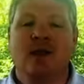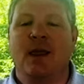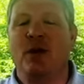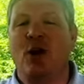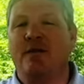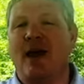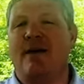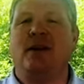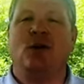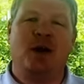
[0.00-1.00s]
Let me know if you
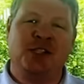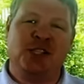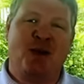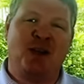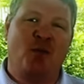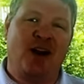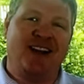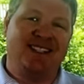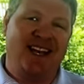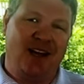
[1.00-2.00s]
have any questions about the
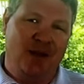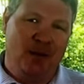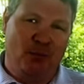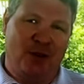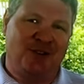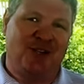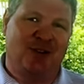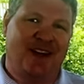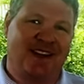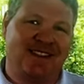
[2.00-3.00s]
market data, but until next